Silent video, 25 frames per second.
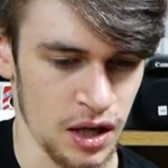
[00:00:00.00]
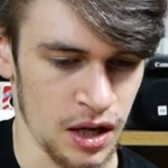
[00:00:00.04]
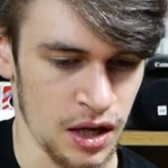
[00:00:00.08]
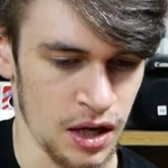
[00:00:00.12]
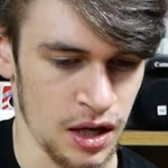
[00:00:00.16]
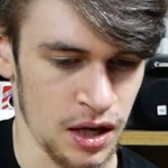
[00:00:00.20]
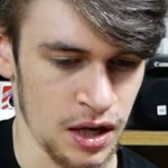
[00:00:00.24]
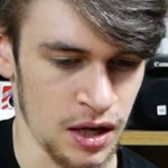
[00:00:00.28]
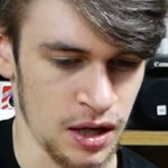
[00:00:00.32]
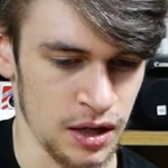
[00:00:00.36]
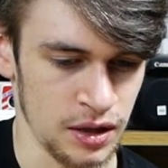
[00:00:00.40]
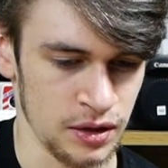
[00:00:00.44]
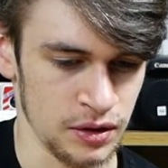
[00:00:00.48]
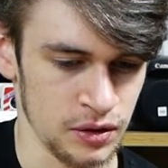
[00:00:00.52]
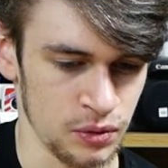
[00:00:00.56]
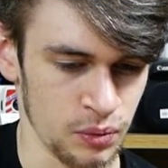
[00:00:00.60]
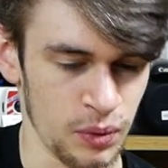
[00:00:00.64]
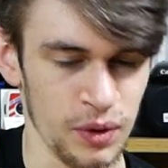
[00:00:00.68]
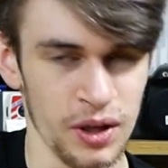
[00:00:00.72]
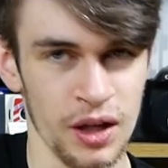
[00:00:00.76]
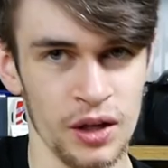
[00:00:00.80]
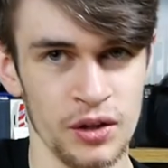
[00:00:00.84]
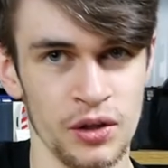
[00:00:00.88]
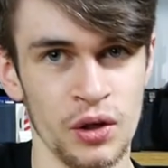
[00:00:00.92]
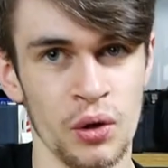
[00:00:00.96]
and
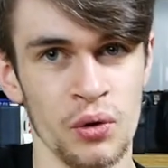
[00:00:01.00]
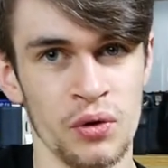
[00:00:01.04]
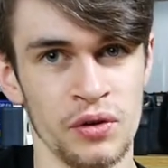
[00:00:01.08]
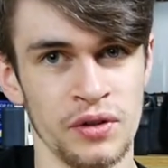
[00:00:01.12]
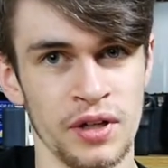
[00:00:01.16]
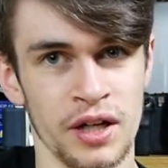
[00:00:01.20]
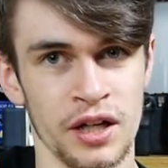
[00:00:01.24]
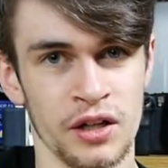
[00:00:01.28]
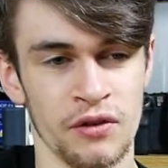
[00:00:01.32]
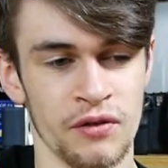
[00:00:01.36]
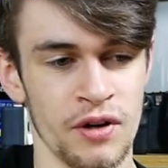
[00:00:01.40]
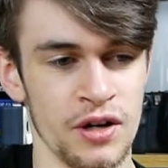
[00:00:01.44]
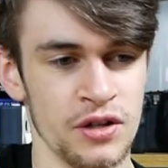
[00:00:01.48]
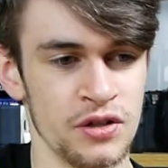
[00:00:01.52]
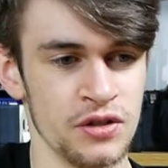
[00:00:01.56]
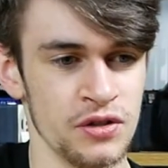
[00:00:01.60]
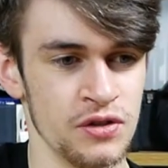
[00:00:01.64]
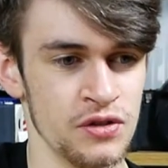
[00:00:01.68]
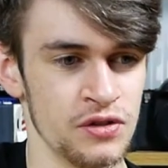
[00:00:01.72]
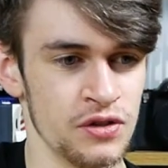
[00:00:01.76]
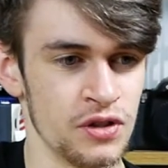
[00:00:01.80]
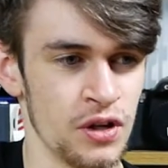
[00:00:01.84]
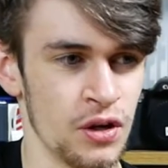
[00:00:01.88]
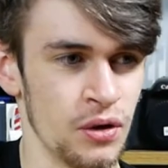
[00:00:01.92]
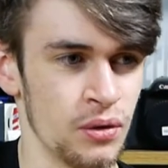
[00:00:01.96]
well, I'd know the
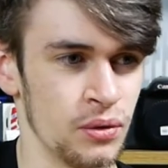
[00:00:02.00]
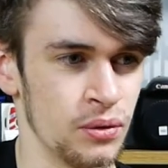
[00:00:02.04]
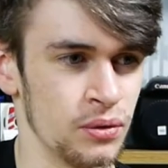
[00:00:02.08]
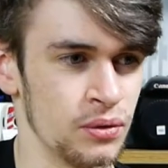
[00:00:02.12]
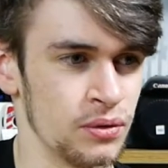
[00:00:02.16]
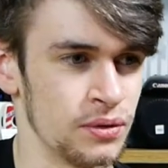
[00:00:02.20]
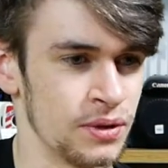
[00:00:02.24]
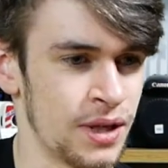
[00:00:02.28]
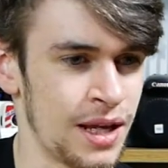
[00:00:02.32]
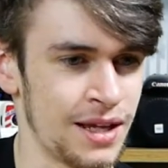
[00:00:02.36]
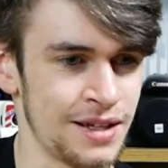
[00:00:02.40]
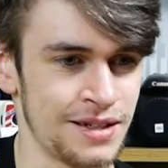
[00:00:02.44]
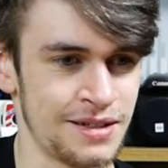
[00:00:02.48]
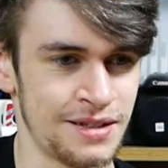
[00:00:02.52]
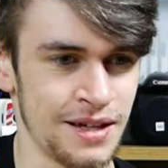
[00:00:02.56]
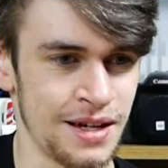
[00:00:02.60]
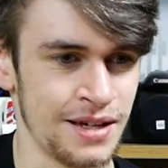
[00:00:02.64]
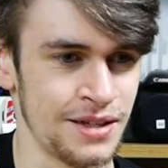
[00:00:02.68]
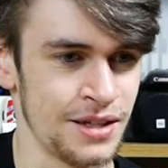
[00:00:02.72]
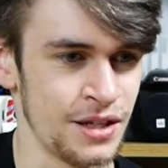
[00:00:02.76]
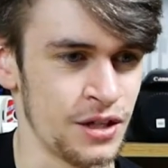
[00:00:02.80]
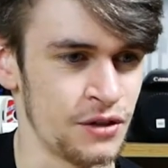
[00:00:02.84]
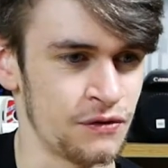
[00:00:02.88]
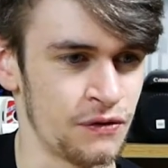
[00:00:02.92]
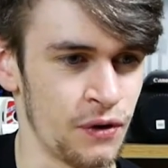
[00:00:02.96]
decorations. So let's say
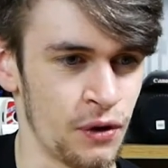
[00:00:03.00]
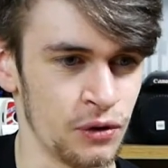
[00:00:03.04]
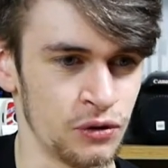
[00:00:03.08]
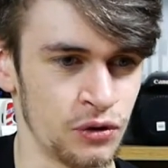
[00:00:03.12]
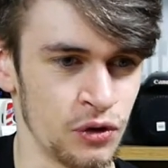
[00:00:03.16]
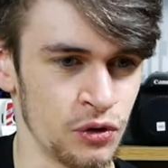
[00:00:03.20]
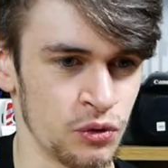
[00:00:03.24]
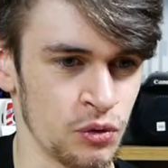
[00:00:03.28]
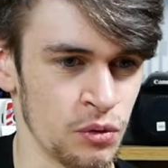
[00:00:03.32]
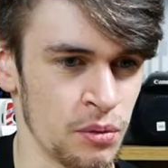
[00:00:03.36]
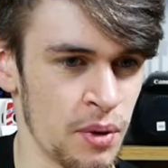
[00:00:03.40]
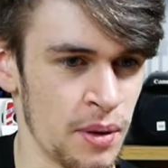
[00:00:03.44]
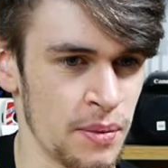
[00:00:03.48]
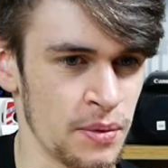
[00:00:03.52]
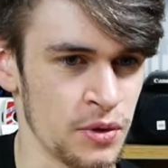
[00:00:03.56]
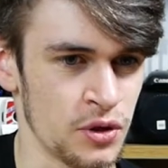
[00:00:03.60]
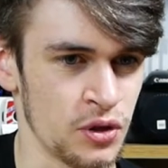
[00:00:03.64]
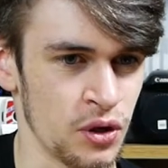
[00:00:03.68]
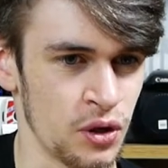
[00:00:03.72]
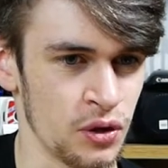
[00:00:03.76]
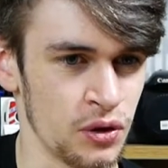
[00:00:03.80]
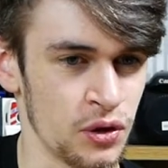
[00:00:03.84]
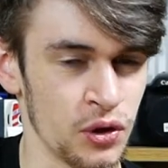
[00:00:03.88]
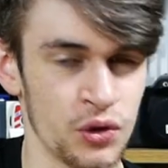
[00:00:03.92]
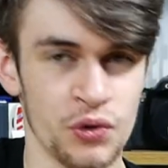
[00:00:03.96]
these photos were maybe
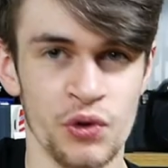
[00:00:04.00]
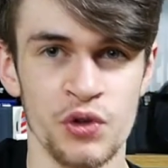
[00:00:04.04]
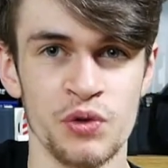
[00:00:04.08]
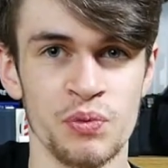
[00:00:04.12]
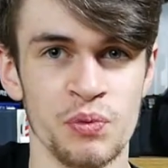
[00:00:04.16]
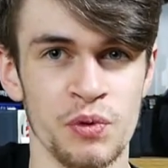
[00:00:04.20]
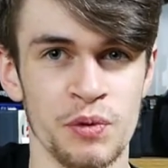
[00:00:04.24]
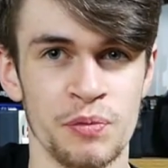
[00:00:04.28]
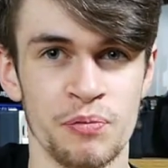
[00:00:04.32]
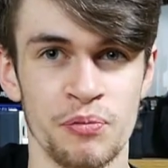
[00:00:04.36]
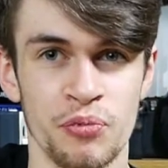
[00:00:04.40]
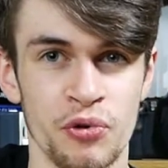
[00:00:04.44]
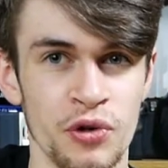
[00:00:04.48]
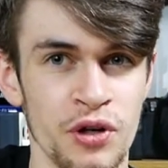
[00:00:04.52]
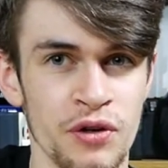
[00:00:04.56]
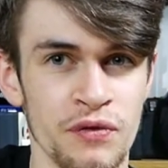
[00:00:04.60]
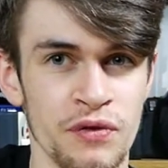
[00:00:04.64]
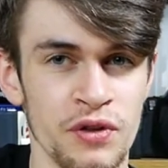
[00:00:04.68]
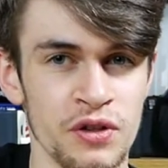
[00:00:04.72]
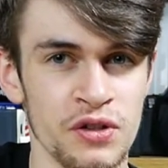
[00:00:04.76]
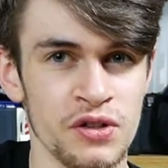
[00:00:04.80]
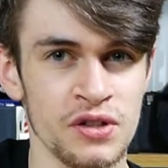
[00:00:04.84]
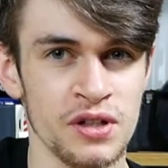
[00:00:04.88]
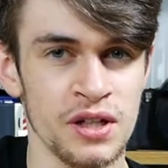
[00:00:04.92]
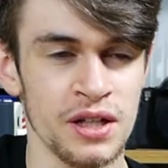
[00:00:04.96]
shot the Christmas
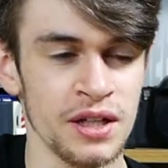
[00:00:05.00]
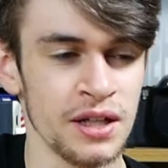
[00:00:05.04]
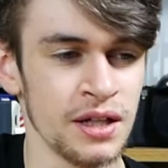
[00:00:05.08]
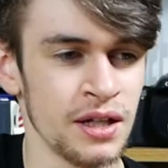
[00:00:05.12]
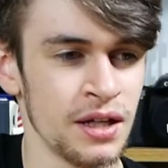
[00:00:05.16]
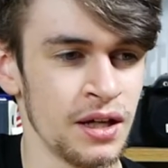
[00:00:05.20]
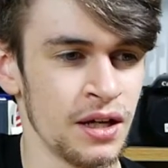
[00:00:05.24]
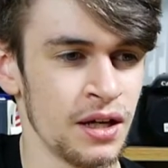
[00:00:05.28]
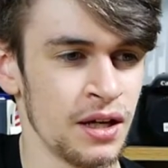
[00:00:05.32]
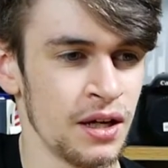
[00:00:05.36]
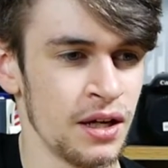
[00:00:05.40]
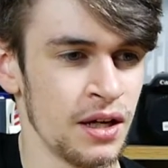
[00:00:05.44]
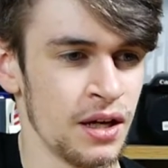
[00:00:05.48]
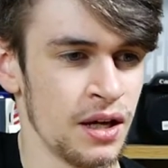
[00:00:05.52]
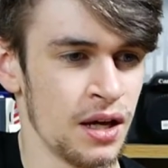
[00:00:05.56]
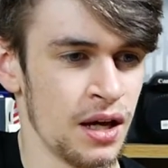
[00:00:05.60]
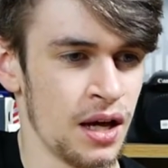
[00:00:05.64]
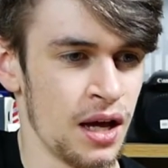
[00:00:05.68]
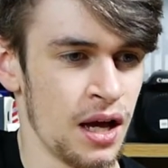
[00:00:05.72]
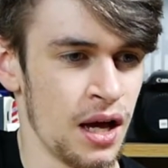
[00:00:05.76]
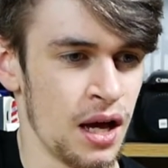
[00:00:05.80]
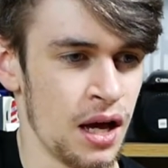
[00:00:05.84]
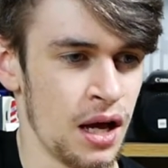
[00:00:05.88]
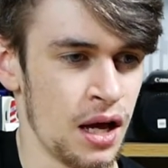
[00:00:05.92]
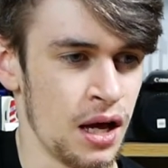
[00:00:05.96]
previously.
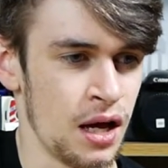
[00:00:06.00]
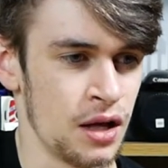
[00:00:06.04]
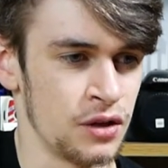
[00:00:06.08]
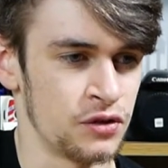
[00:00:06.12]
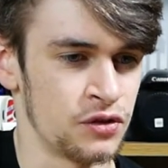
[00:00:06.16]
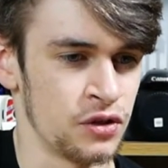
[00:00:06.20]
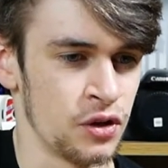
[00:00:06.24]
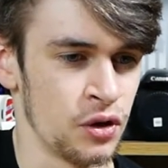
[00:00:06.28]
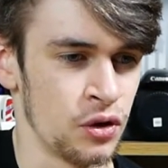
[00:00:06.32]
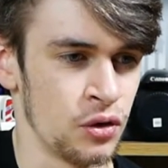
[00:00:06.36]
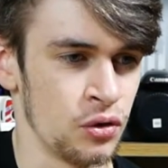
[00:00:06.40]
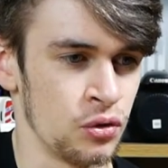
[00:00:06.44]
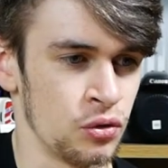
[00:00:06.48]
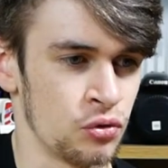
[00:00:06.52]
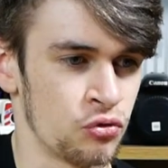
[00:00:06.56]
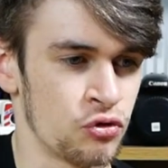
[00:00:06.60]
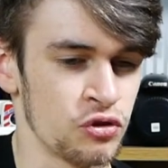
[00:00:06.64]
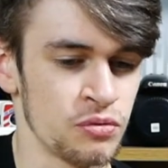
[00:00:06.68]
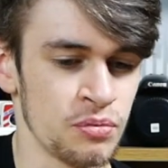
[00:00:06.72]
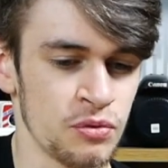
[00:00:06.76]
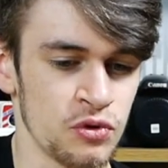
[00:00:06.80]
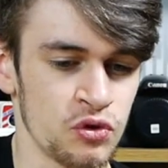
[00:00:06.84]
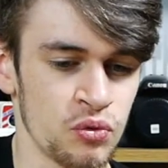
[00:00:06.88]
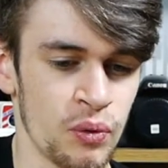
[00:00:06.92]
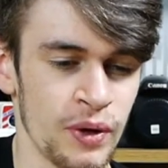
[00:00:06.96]
So
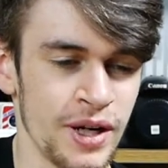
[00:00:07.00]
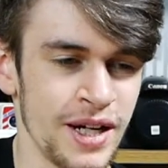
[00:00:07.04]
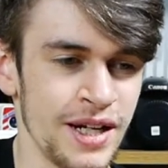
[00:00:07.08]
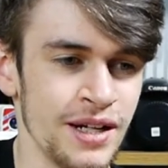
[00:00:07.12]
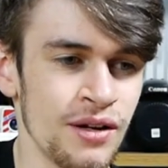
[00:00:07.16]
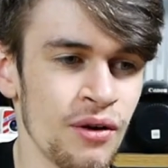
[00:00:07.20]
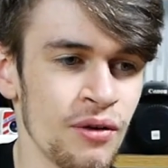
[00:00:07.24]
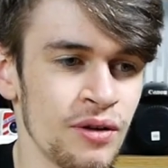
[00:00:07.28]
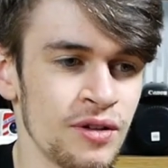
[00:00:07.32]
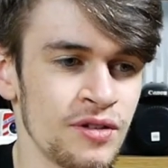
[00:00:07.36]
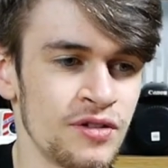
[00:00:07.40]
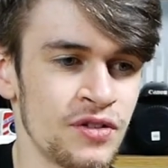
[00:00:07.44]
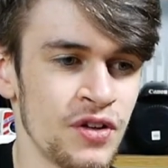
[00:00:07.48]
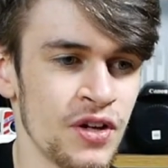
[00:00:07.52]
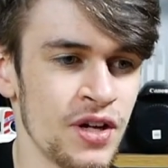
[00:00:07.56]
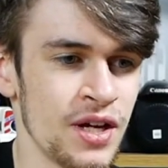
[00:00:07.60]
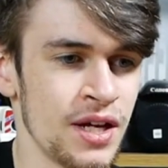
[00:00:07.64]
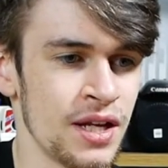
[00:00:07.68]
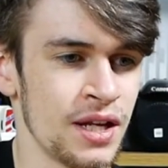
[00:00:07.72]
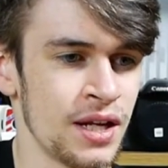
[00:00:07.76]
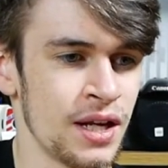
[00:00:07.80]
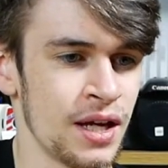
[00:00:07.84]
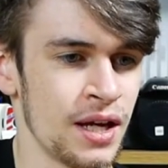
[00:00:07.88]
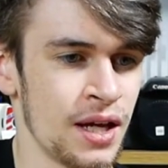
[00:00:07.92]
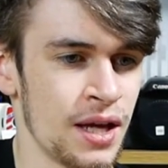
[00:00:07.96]
Christmas
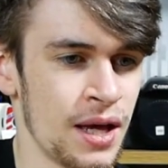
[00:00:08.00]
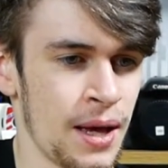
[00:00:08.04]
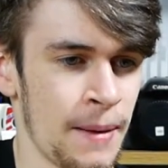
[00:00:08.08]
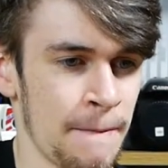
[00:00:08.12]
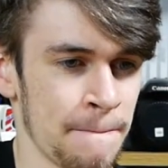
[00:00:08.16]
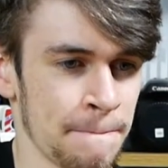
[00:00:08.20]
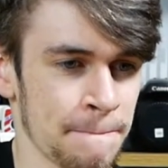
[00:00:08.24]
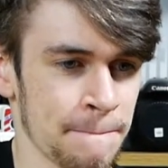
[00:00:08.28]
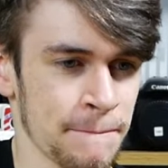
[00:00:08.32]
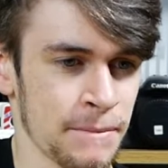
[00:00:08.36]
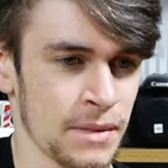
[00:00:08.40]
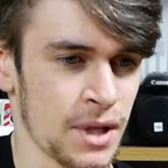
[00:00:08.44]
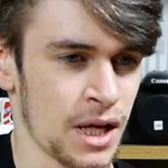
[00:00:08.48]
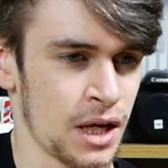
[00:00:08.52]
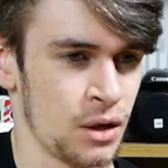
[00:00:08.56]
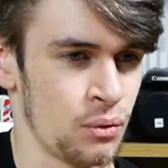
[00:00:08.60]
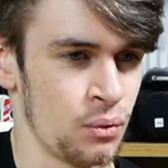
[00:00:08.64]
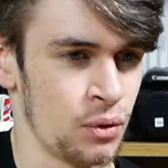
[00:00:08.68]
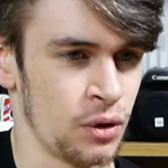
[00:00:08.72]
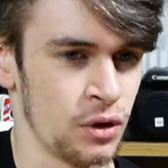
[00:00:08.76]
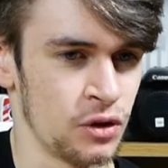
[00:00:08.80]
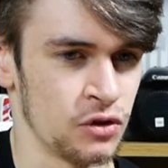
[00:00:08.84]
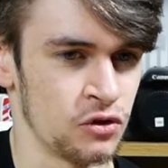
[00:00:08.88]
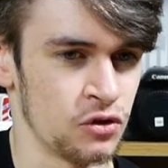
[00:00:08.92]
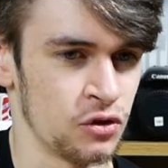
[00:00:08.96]
2019.
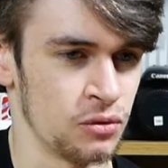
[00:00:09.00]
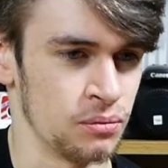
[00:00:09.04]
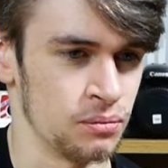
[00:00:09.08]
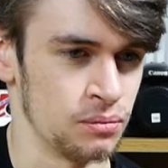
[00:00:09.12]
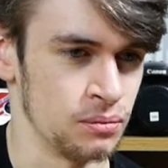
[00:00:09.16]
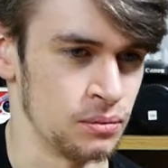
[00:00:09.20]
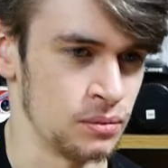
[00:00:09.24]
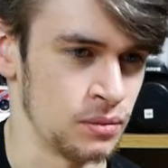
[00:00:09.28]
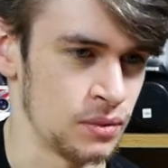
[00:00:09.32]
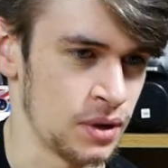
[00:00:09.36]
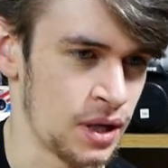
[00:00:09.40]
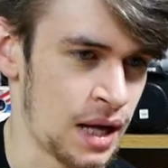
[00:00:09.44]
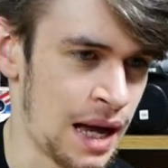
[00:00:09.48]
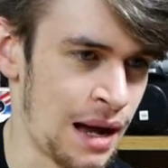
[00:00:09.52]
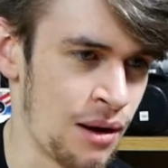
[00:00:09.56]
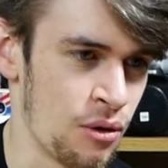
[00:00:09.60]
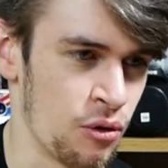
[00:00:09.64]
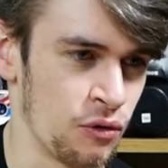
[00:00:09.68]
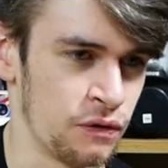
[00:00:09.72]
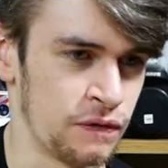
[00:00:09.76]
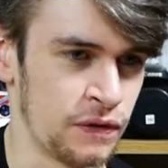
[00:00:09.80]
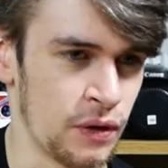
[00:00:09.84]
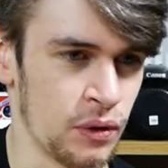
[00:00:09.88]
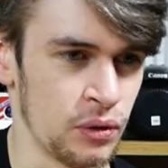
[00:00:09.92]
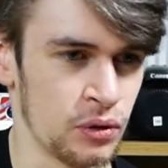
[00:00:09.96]
We've got some out
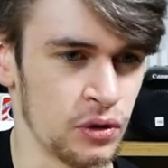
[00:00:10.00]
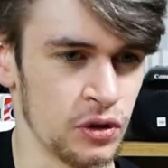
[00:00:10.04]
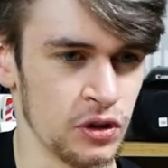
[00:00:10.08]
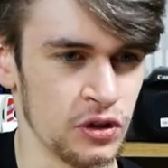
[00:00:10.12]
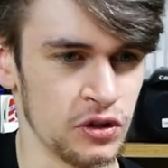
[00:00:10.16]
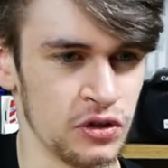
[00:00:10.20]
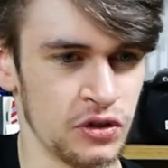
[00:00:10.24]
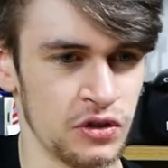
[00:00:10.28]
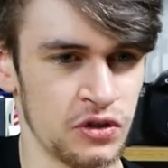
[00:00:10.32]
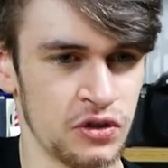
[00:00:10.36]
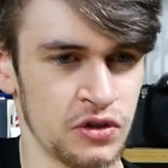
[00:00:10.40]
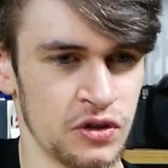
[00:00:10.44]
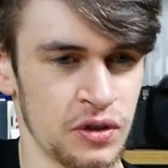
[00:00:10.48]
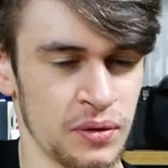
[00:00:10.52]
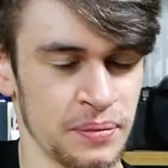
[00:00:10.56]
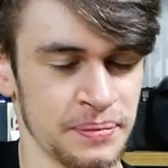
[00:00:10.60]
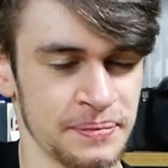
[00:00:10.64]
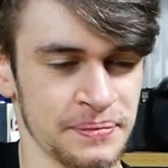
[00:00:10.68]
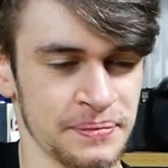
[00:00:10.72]
of focus